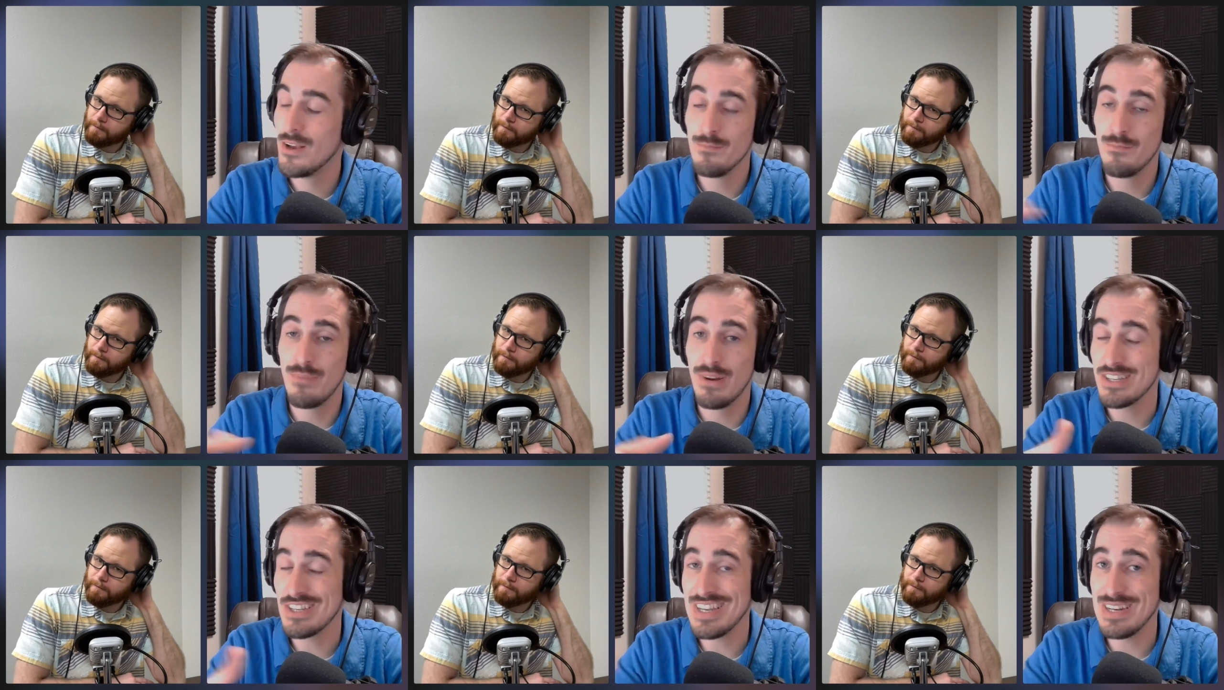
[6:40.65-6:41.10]

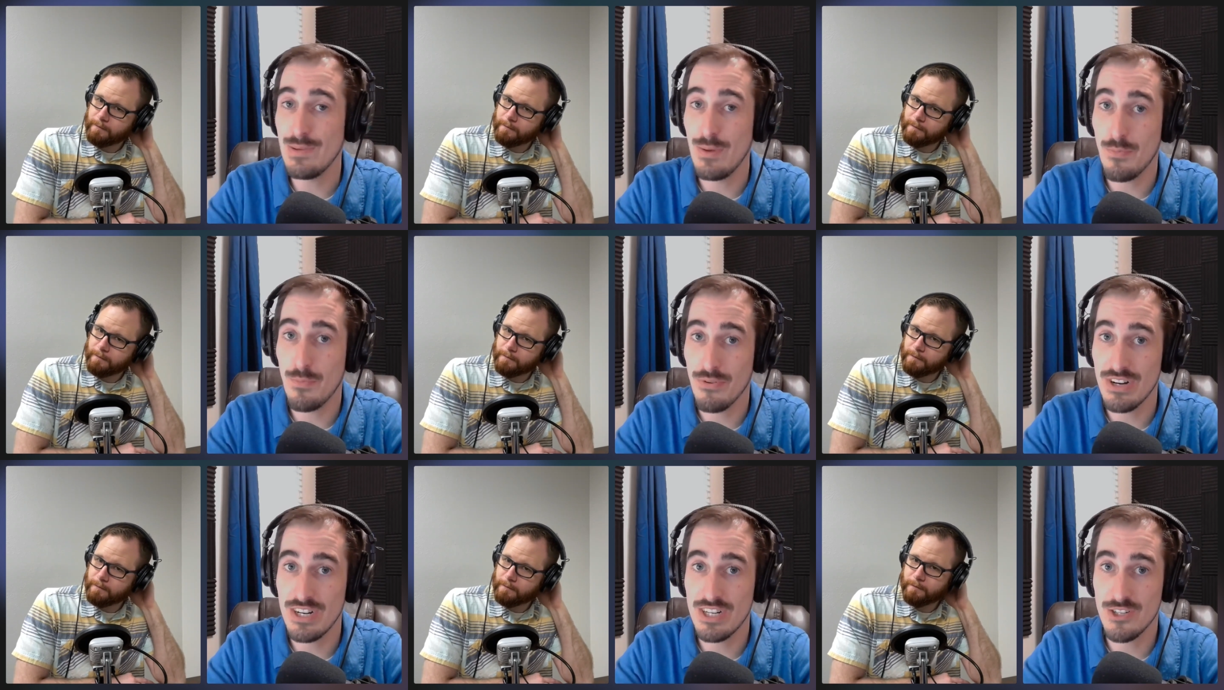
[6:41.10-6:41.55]
Speaker 1: but it's going to
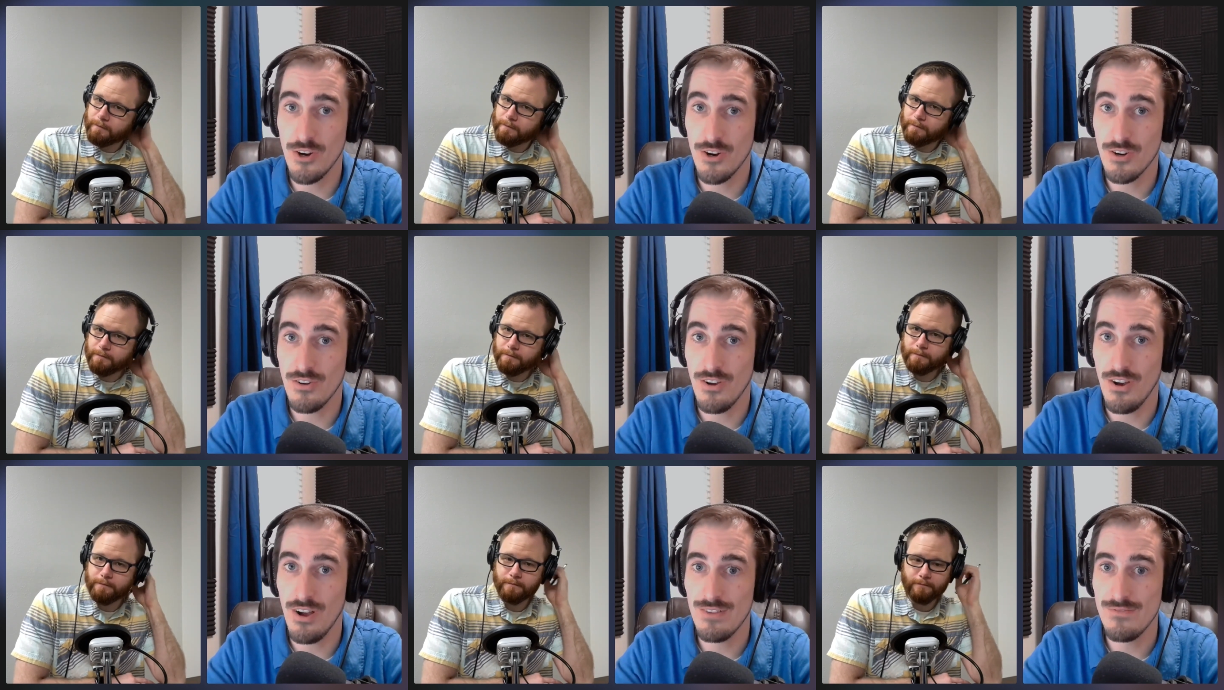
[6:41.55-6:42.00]
be pretty
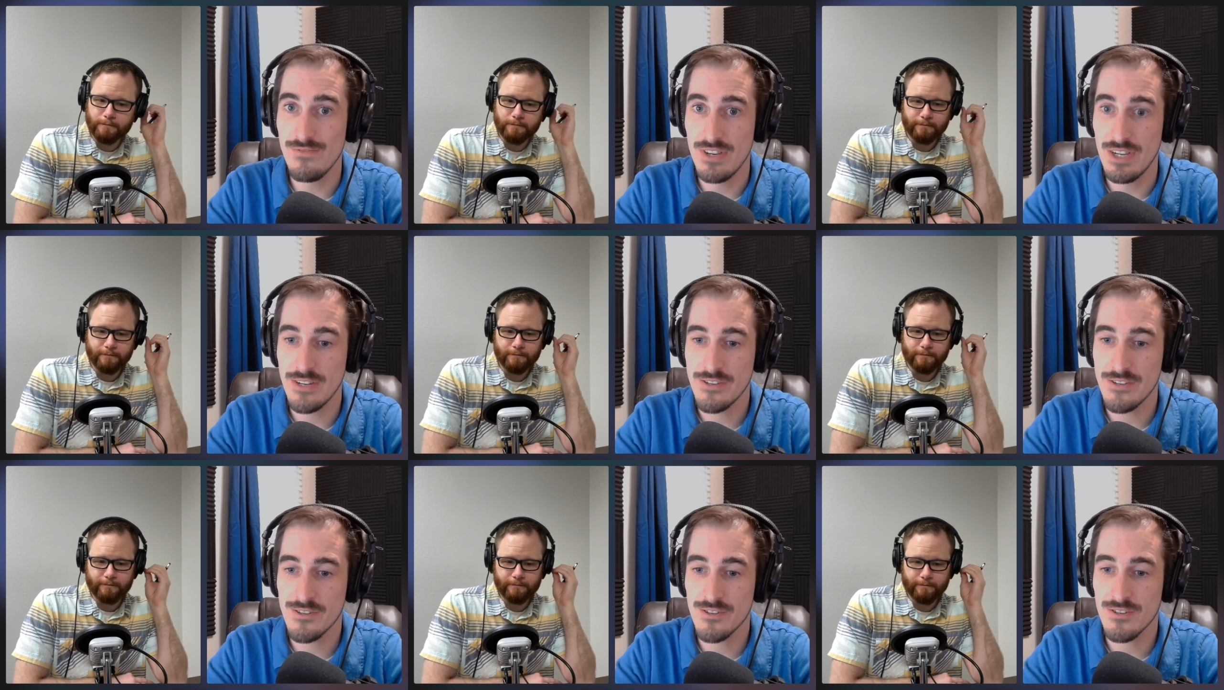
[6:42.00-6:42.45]
darn
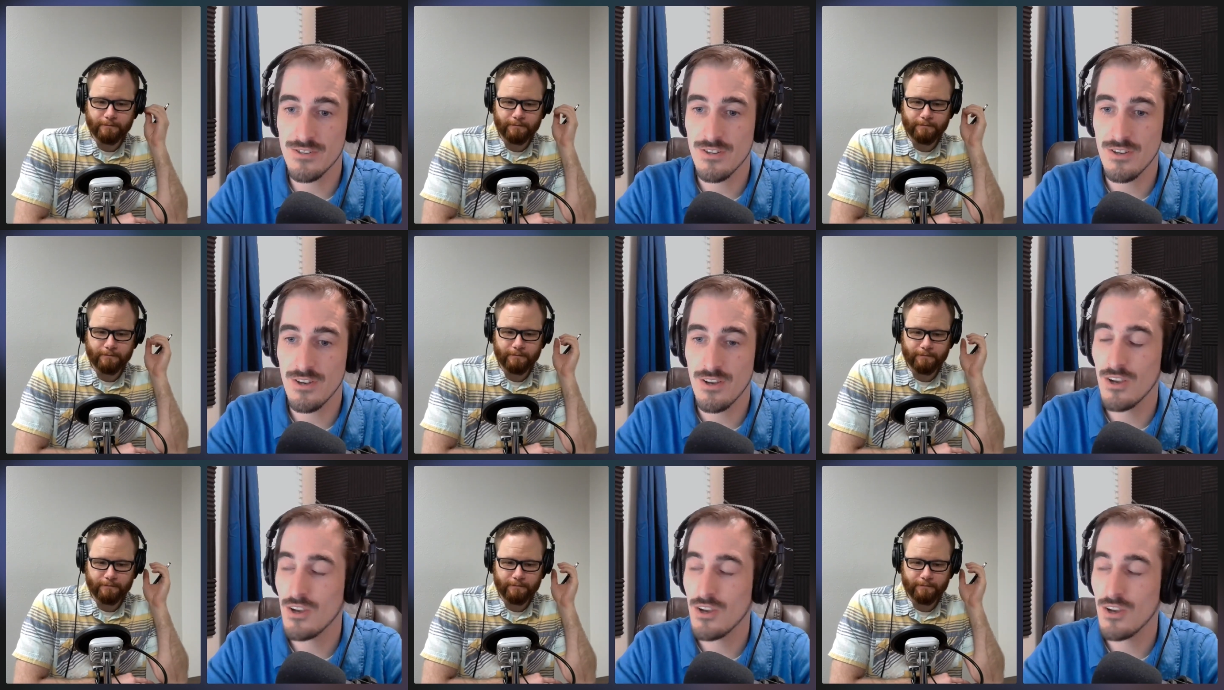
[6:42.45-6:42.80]
obvious.